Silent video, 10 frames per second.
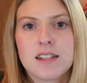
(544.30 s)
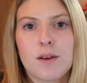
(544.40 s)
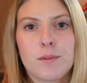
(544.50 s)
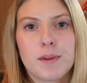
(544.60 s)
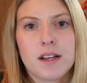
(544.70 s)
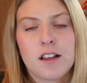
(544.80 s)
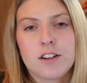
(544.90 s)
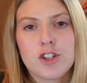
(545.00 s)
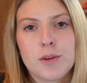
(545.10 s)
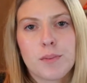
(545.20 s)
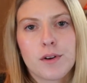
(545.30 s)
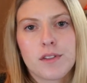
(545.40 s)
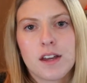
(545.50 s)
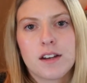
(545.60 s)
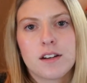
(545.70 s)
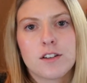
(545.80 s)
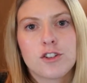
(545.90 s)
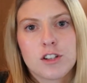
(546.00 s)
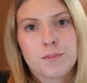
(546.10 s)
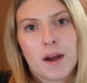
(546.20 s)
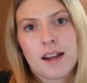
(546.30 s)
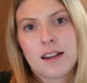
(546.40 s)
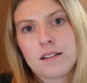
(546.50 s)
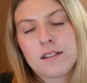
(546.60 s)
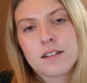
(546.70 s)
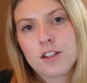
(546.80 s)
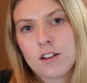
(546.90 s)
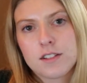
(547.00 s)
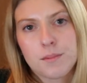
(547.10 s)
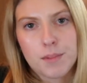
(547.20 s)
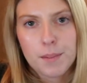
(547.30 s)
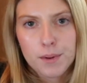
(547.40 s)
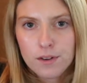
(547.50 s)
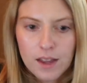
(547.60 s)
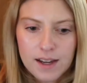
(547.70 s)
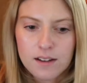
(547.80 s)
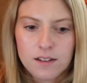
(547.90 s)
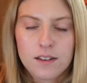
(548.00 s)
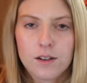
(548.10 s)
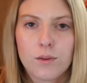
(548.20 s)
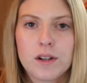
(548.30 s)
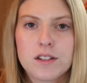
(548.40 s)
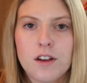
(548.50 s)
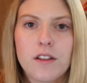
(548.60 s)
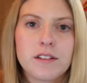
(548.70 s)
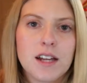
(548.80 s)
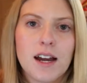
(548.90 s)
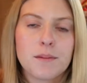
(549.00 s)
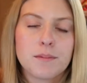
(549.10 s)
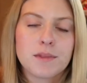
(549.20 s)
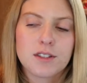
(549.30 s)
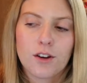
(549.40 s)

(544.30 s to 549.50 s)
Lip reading: that would be a lot cheaper than just buying salt and pepper like little ones all the time.